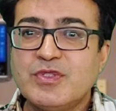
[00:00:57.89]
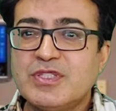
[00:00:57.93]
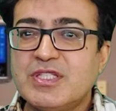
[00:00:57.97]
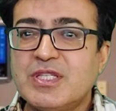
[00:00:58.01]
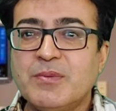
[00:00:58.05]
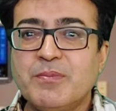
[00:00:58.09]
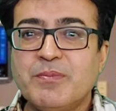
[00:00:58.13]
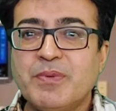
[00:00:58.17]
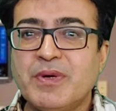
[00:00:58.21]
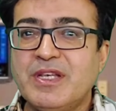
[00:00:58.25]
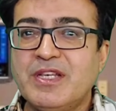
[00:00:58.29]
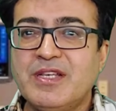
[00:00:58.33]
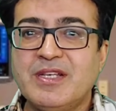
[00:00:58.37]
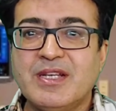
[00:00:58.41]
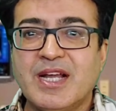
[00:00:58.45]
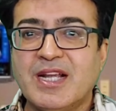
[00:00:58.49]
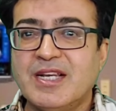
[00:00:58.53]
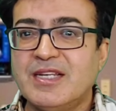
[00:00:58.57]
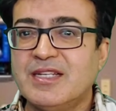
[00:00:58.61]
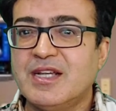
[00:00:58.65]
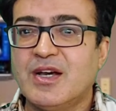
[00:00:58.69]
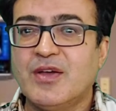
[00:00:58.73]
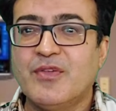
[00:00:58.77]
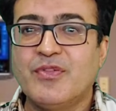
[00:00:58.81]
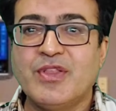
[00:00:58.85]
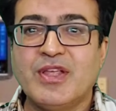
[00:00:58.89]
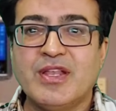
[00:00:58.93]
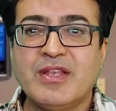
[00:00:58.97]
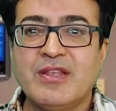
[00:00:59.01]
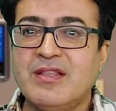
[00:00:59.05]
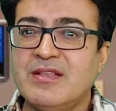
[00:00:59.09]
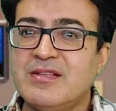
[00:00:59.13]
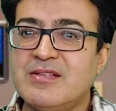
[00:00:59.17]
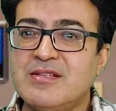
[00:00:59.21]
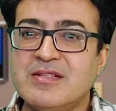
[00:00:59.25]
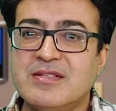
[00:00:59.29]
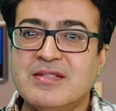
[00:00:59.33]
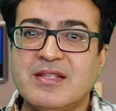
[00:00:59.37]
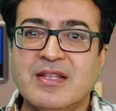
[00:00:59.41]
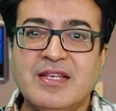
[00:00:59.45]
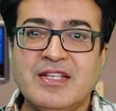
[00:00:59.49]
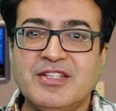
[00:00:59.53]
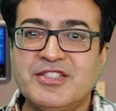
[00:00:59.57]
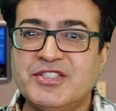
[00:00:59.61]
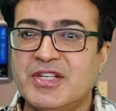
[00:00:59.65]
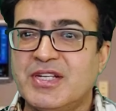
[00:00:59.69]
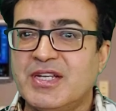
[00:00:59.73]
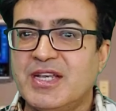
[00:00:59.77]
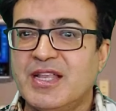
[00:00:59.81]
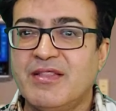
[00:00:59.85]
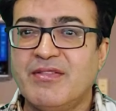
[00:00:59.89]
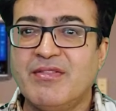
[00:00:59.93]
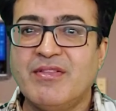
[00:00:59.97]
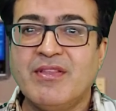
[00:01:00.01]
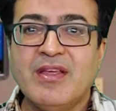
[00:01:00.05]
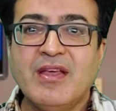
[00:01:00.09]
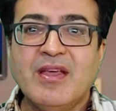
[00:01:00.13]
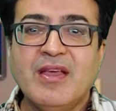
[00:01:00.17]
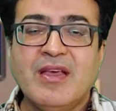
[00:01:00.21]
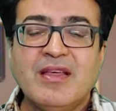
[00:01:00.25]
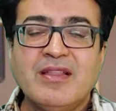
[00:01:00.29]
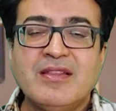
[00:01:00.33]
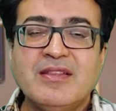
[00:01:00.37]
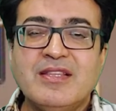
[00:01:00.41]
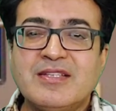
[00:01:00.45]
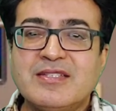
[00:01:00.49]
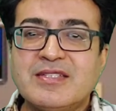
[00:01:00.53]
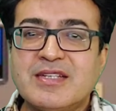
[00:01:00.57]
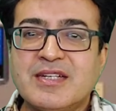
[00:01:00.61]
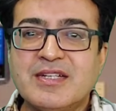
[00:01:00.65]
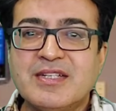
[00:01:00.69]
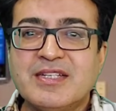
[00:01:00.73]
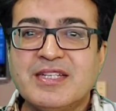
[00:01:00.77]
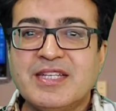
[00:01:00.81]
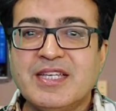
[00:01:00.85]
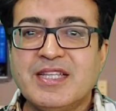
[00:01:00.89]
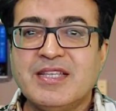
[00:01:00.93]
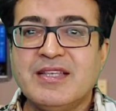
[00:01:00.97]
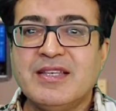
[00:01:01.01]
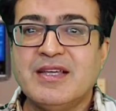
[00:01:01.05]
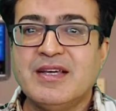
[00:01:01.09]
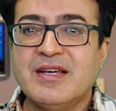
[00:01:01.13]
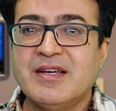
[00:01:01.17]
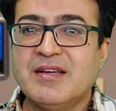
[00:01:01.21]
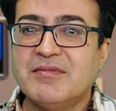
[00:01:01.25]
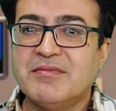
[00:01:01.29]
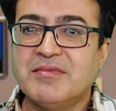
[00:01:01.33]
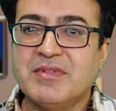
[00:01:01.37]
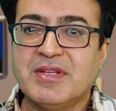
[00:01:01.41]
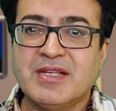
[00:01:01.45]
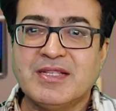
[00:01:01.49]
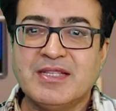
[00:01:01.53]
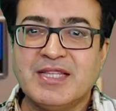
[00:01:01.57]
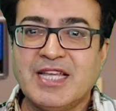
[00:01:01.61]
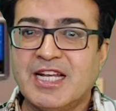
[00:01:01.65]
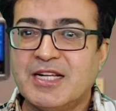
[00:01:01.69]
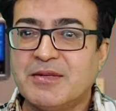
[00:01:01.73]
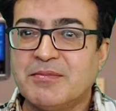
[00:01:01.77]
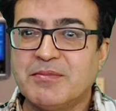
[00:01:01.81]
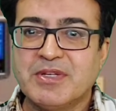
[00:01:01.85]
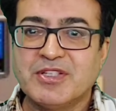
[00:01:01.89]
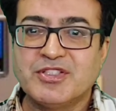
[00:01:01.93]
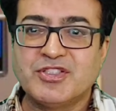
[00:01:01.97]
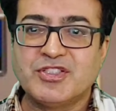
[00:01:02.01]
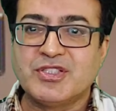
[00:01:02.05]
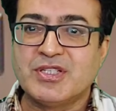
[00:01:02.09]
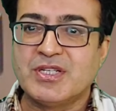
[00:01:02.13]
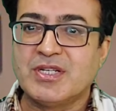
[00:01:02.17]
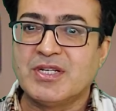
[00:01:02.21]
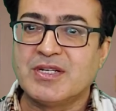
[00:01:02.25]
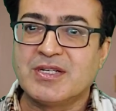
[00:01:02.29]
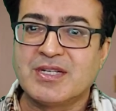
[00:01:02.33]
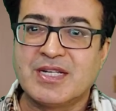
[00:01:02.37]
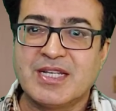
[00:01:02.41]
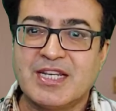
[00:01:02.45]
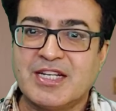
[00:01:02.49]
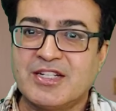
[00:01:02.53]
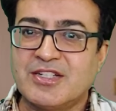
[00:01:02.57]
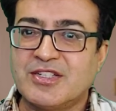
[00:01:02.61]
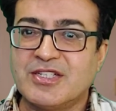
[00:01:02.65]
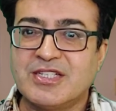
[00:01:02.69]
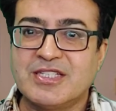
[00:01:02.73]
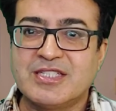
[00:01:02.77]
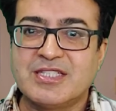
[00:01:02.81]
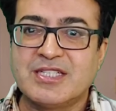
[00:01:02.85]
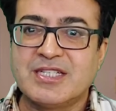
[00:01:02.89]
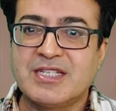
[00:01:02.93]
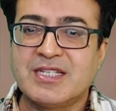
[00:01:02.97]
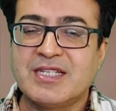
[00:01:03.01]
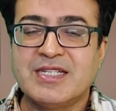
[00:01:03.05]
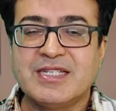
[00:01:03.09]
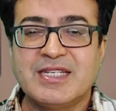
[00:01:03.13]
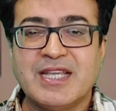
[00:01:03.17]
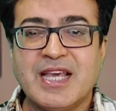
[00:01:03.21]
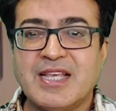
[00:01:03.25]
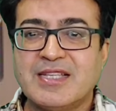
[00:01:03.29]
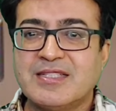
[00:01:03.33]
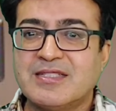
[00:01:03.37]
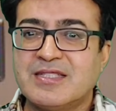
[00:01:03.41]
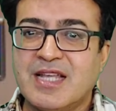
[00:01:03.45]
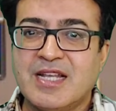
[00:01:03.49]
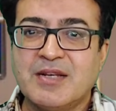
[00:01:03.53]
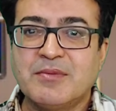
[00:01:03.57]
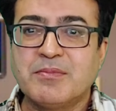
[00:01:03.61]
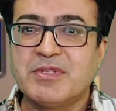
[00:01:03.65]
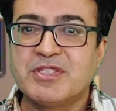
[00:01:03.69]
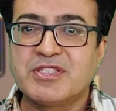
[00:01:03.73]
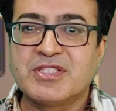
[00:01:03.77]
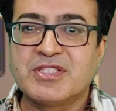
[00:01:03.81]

We simply write down that this is the lesion and this contain that much characteristic, it has that